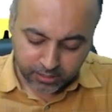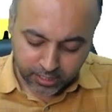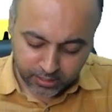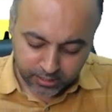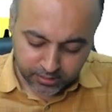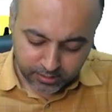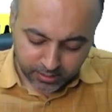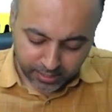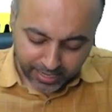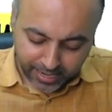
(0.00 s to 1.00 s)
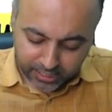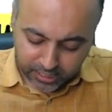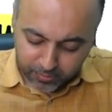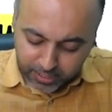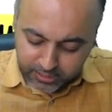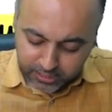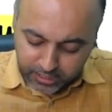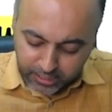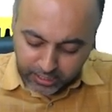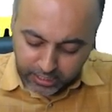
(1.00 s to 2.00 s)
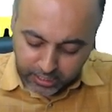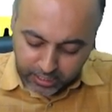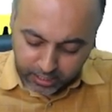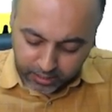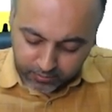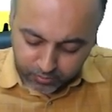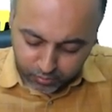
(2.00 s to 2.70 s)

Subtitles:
that is antimycin A.